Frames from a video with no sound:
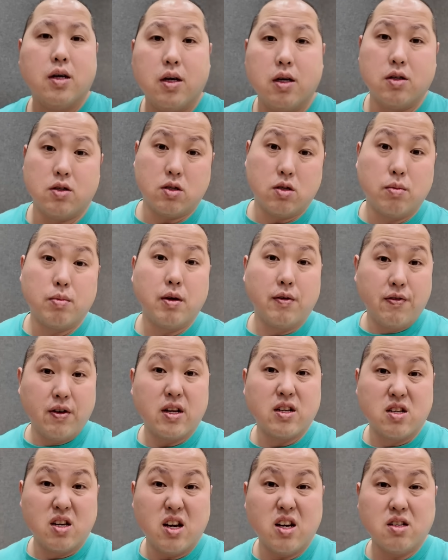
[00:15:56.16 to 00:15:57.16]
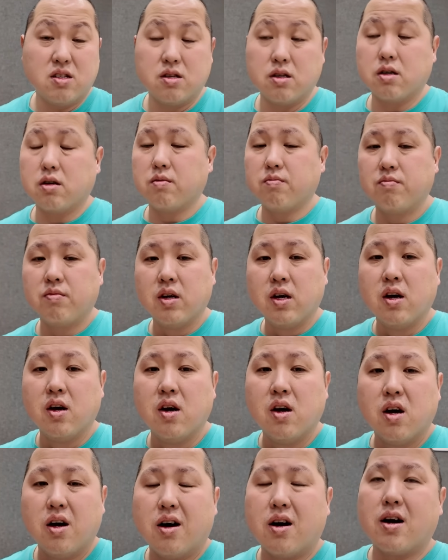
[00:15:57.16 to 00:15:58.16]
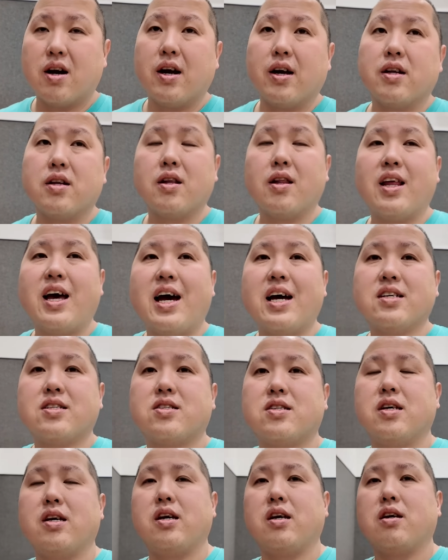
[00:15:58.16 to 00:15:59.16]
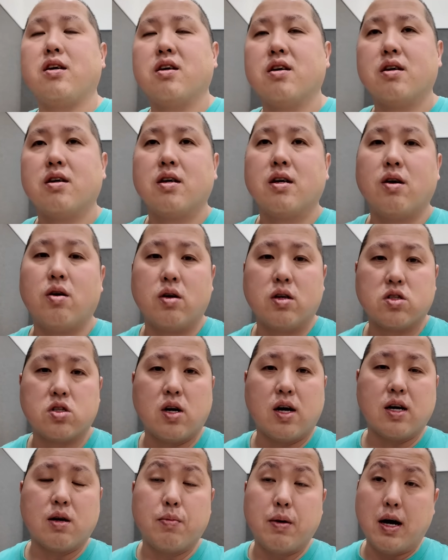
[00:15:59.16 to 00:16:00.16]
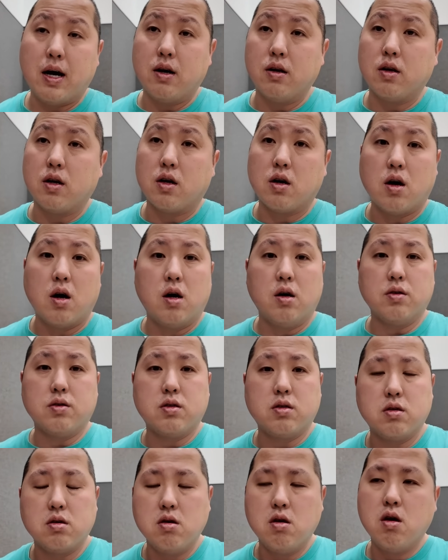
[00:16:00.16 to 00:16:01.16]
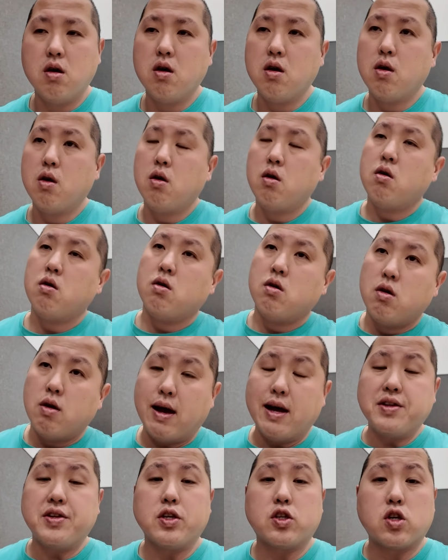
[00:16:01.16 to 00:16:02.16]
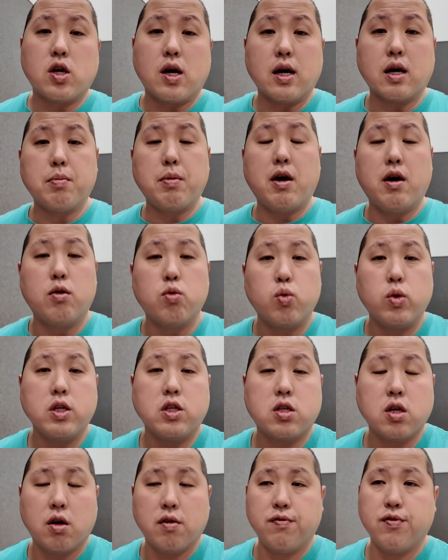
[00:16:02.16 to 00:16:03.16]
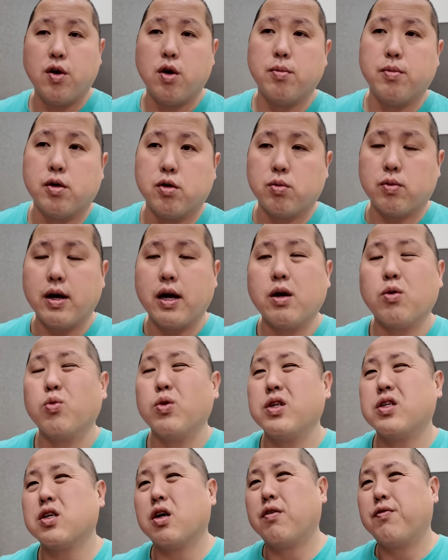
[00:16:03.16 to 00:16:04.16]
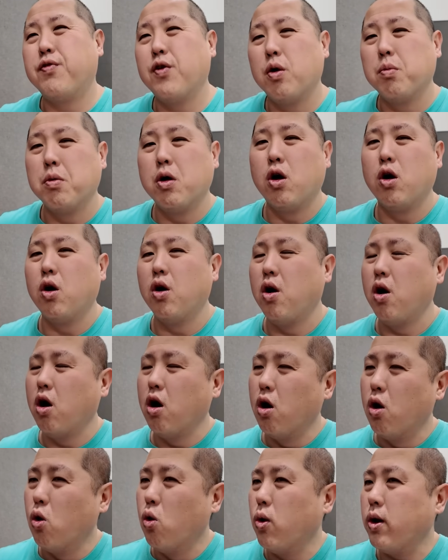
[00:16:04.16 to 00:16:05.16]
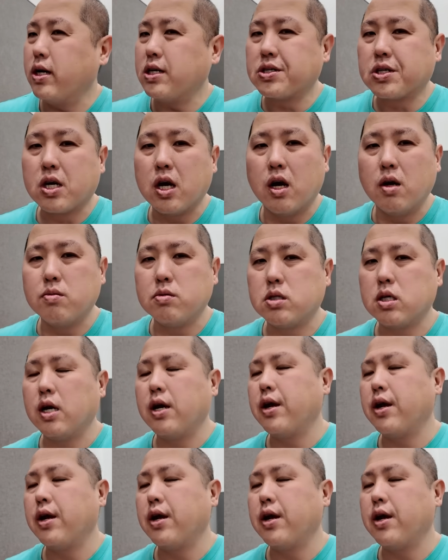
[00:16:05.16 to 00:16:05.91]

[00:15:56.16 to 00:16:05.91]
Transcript: it's going to be fantastic. All right, last thing I want to talk about are alts. I did talk about retail FOMO, right? Retail FOMO always comes